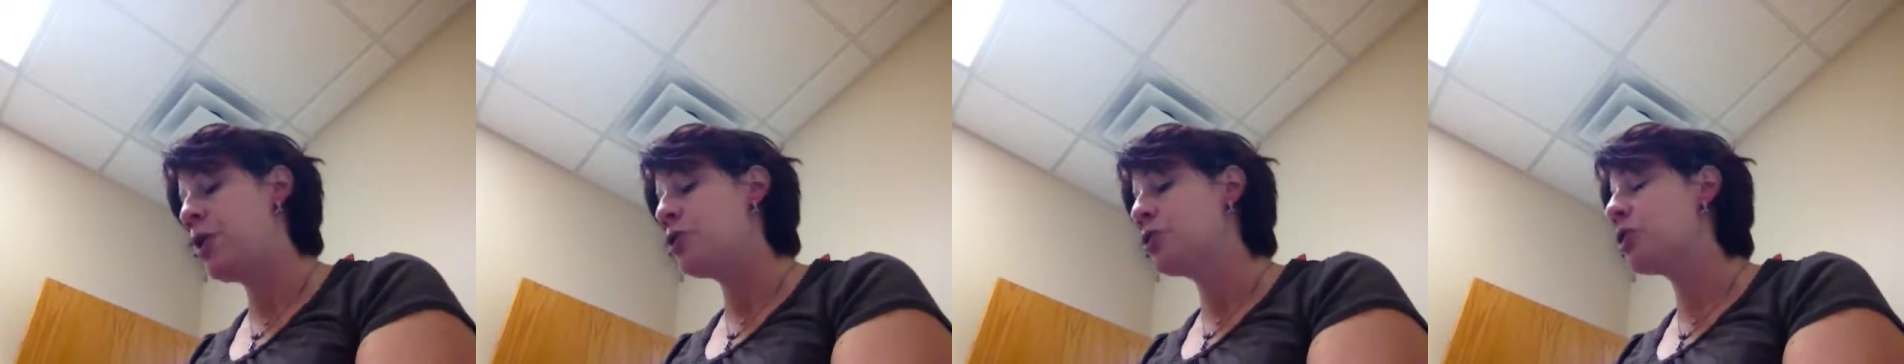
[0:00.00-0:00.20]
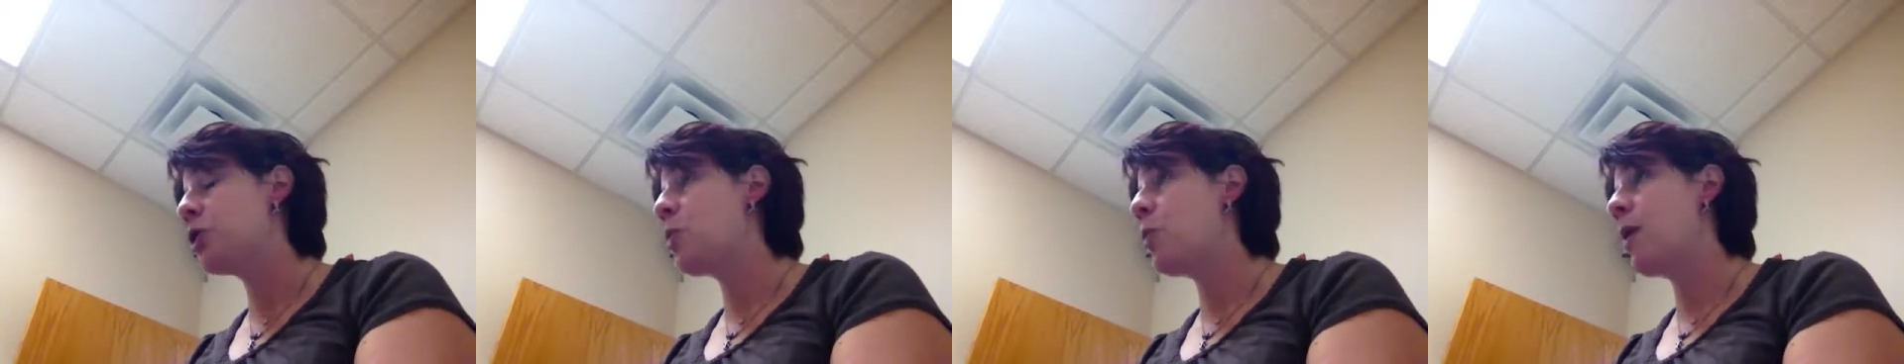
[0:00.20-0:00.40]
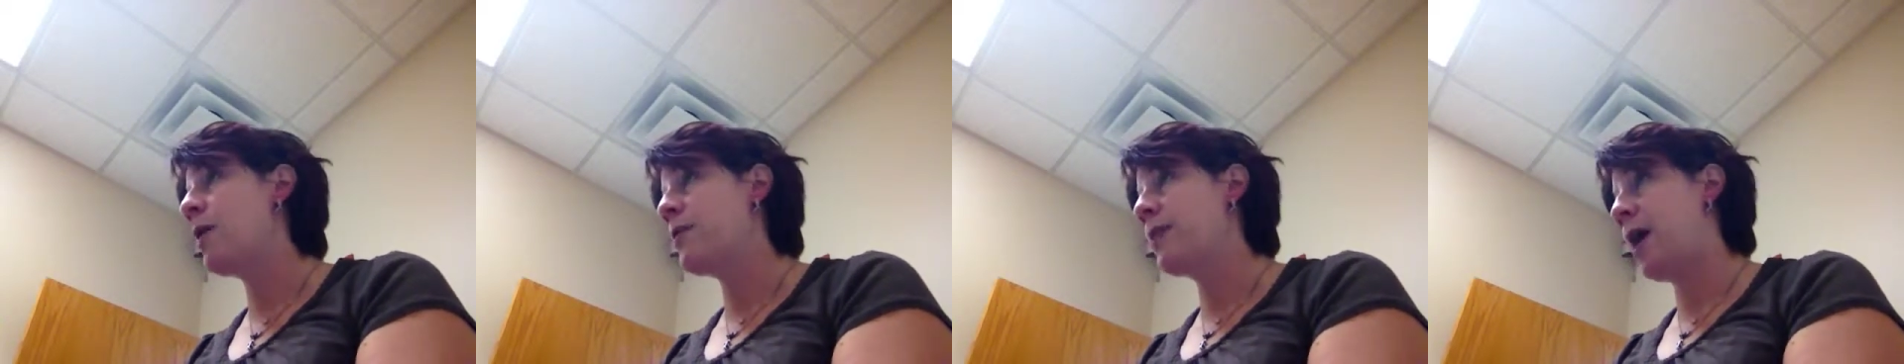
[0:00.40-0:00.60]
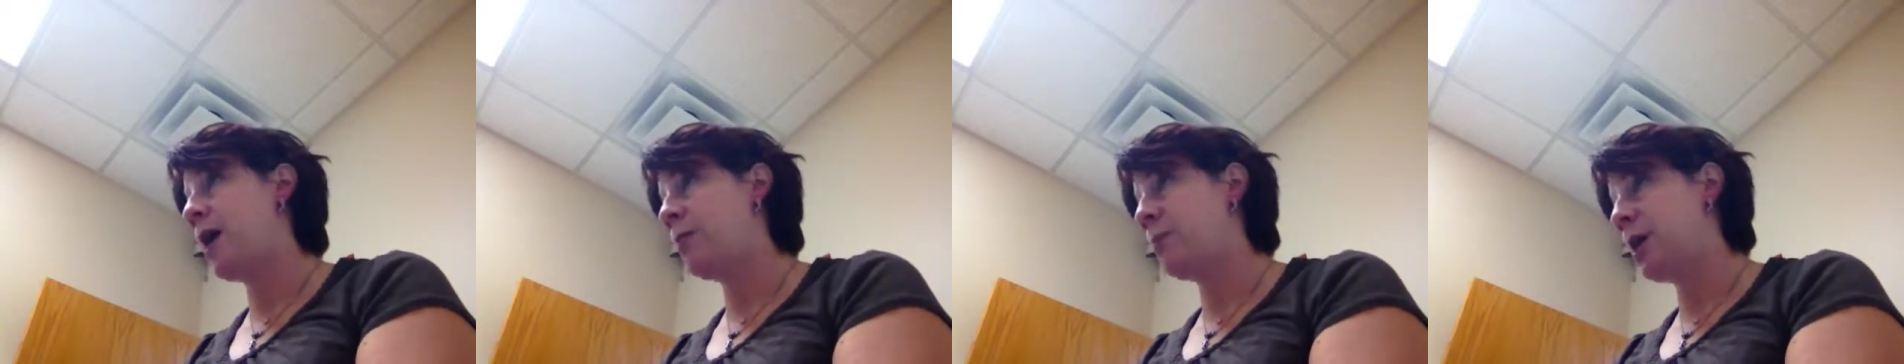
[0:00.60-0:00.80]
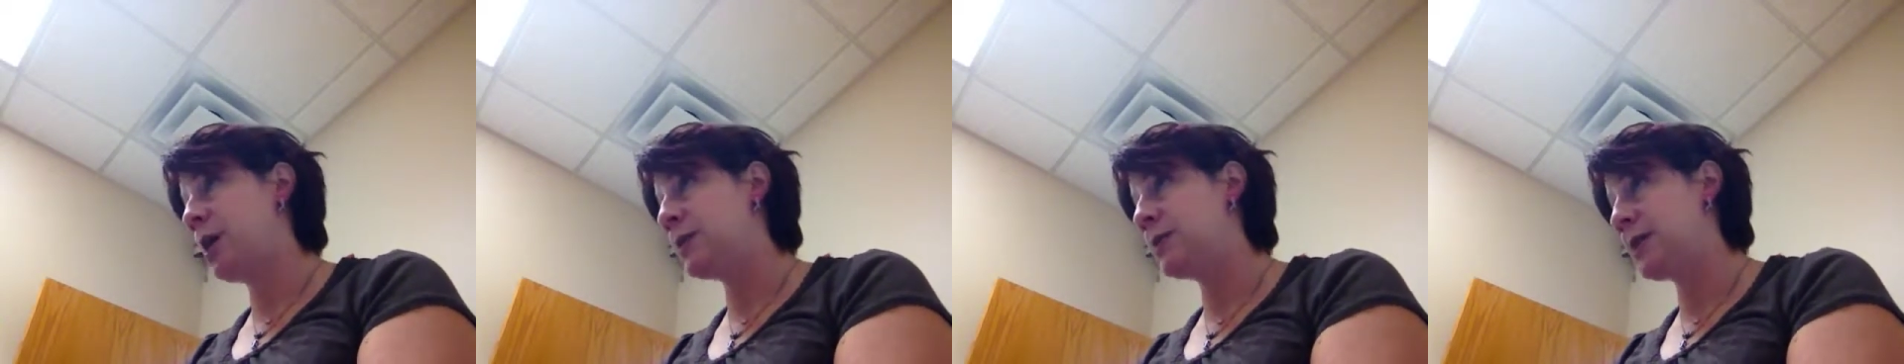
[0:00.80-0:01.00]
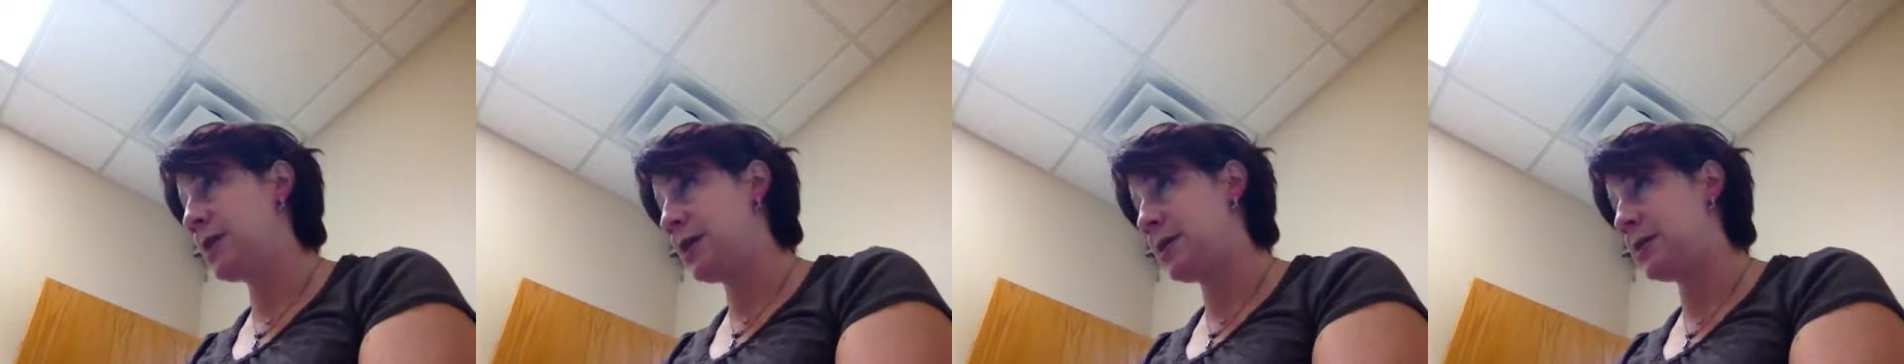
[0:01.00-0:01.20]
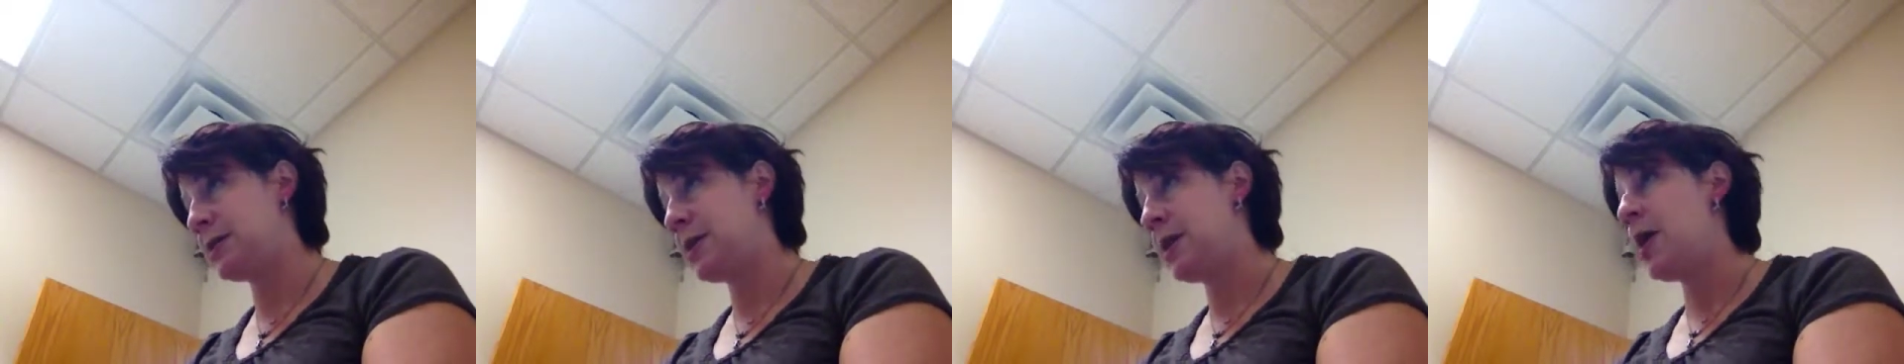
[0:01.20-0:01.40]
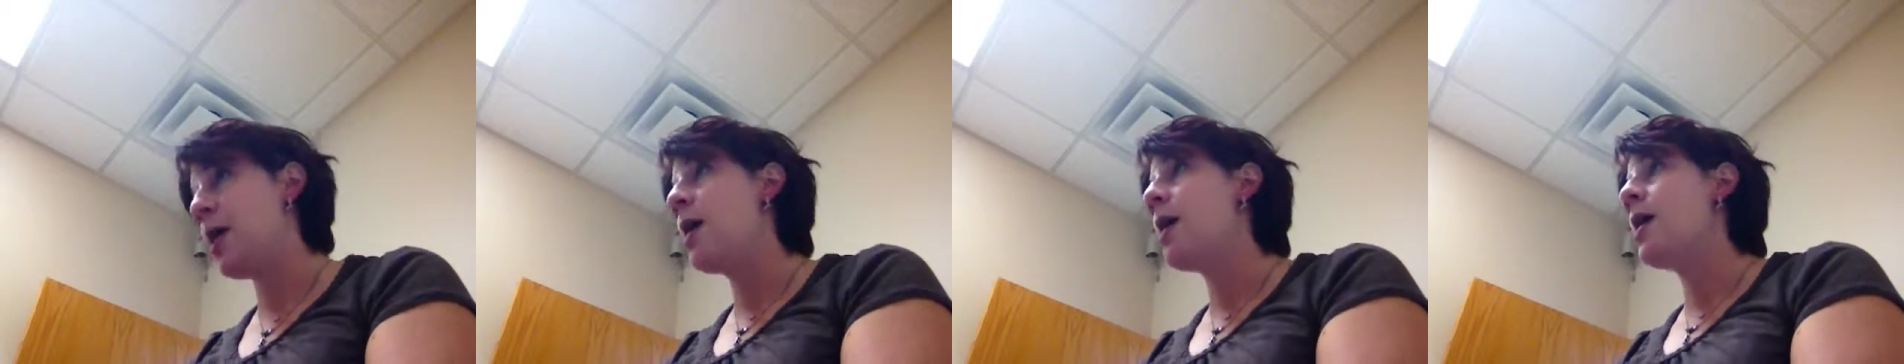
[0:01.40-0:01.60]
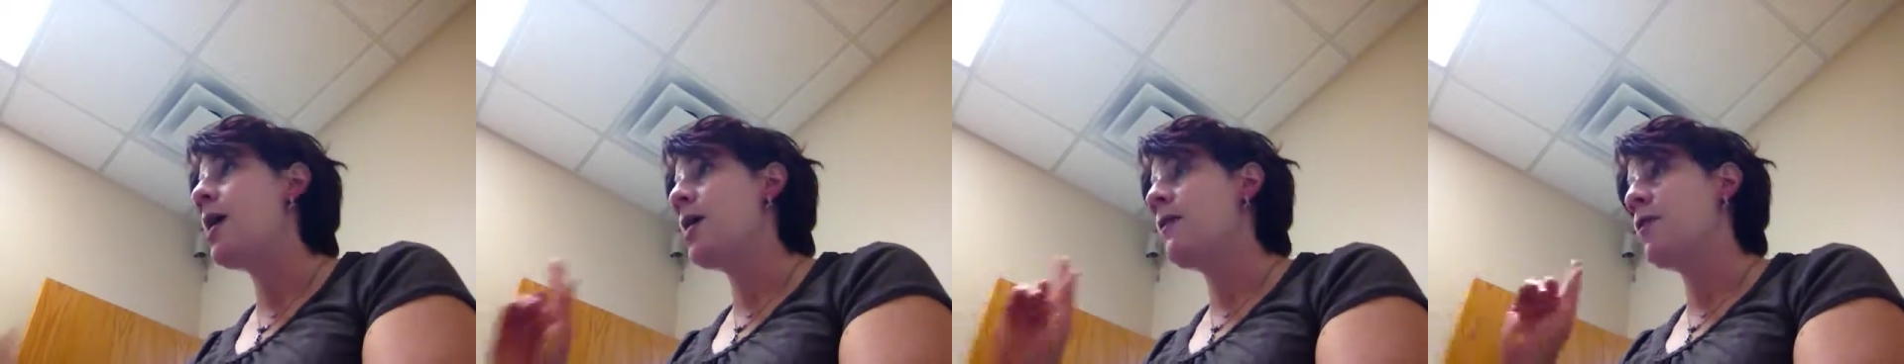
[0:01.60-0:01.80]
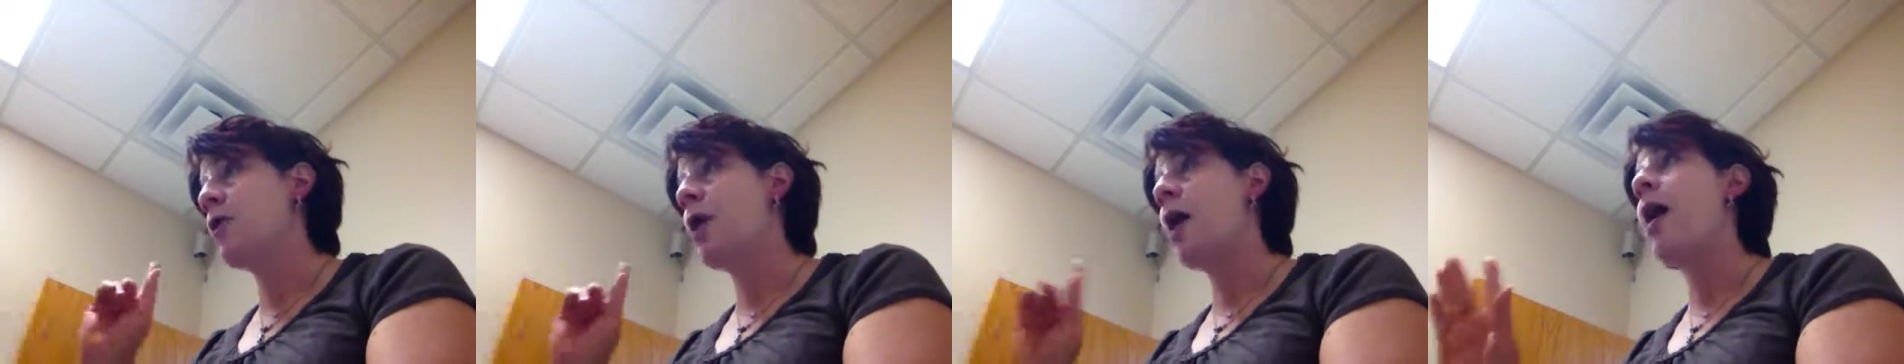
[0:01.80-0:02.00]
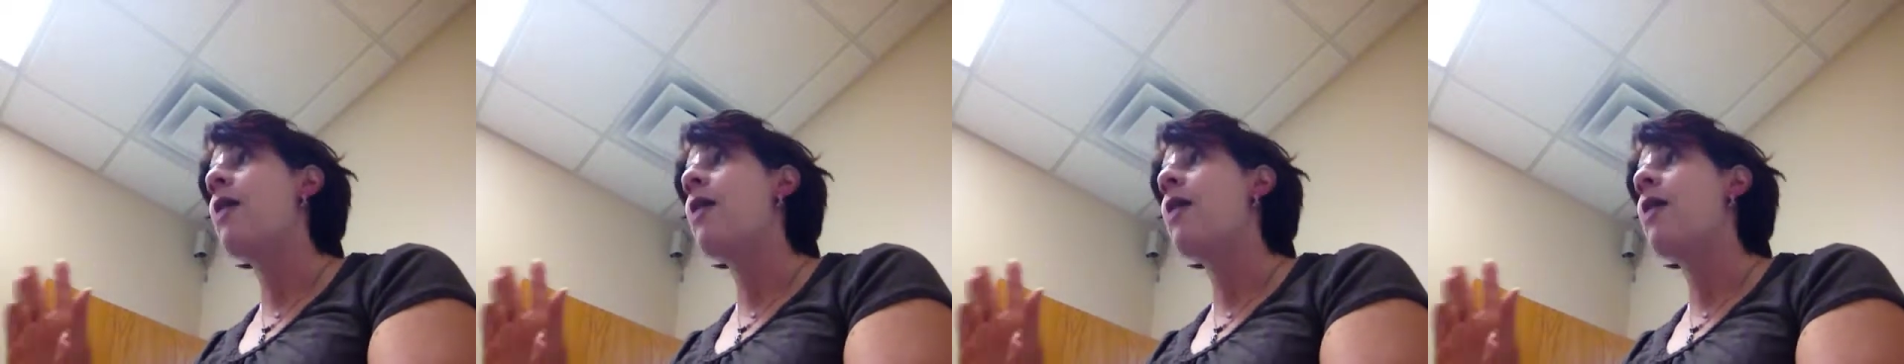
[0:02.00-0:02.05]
So what that means is, if you're